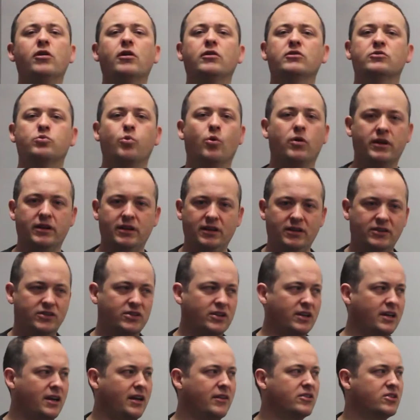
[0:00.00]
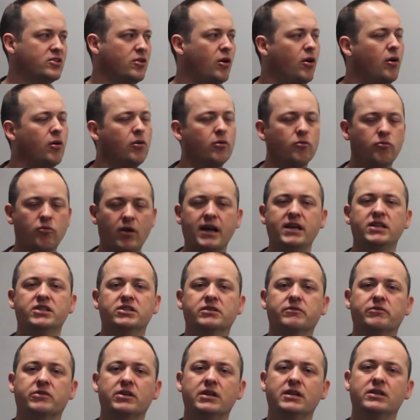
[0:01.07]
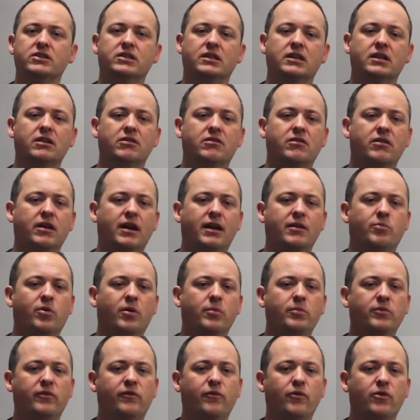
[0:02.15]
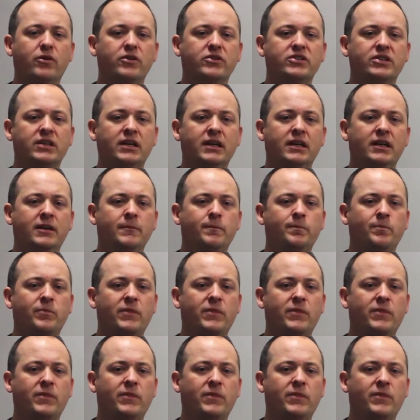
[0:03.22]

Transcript: Who knows what it is? Okay, there's a whole range of things that can create problems for us.